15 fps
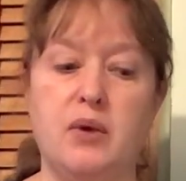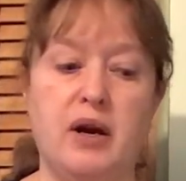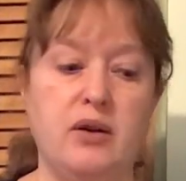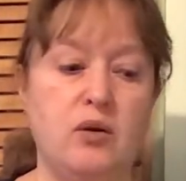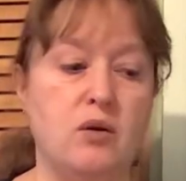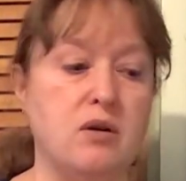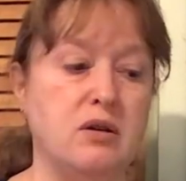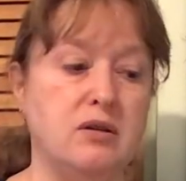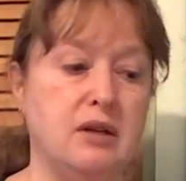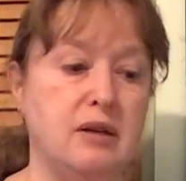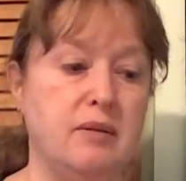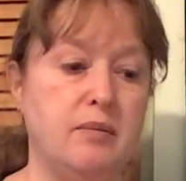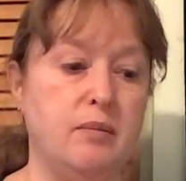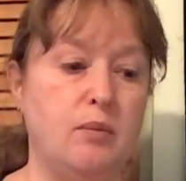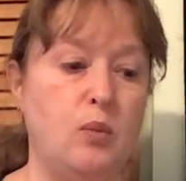I noticed
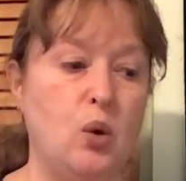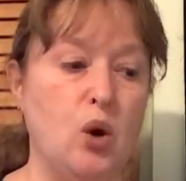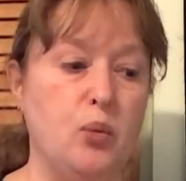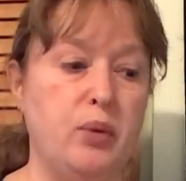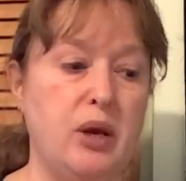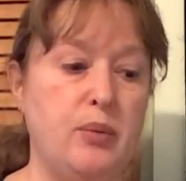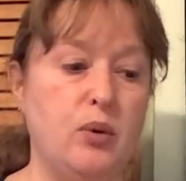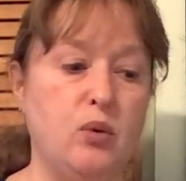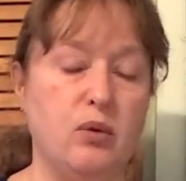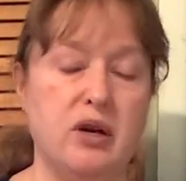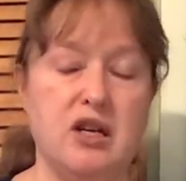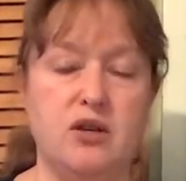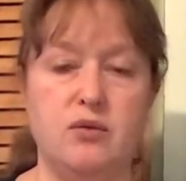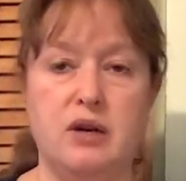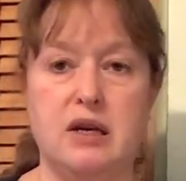that more people were
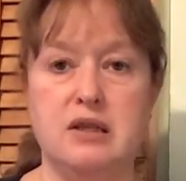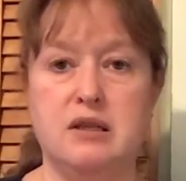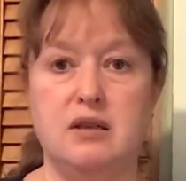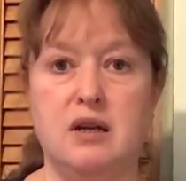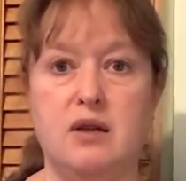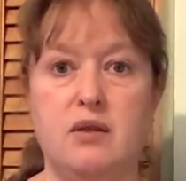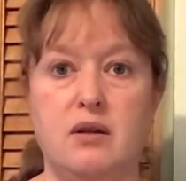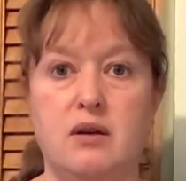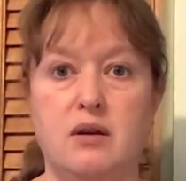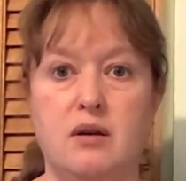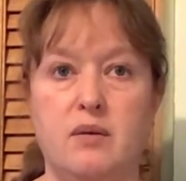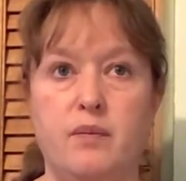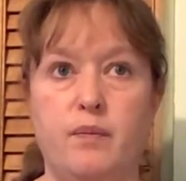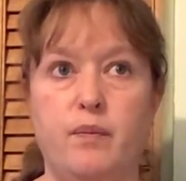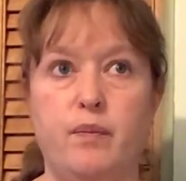interested in
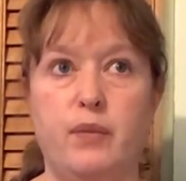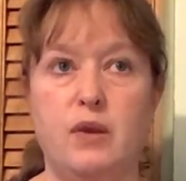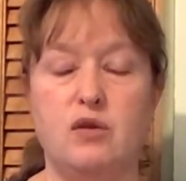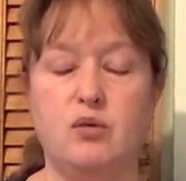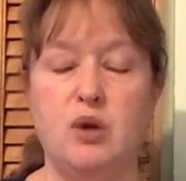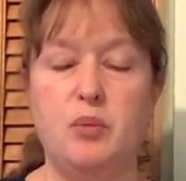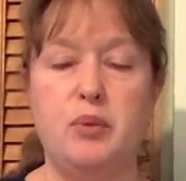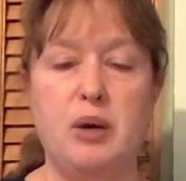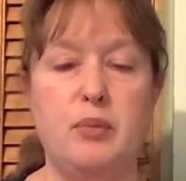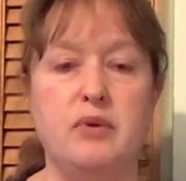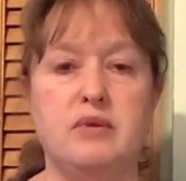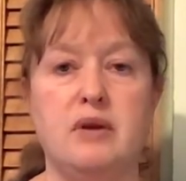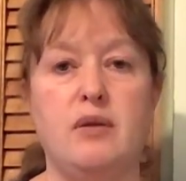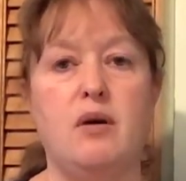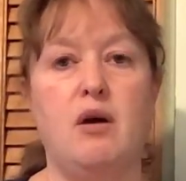the sweet
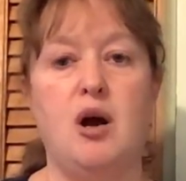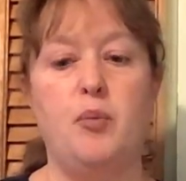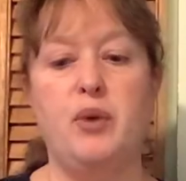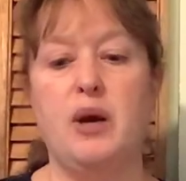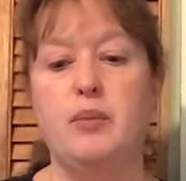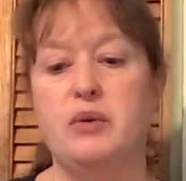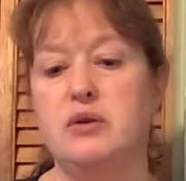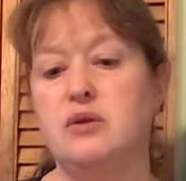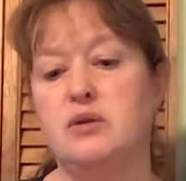peppers than the hot peppers.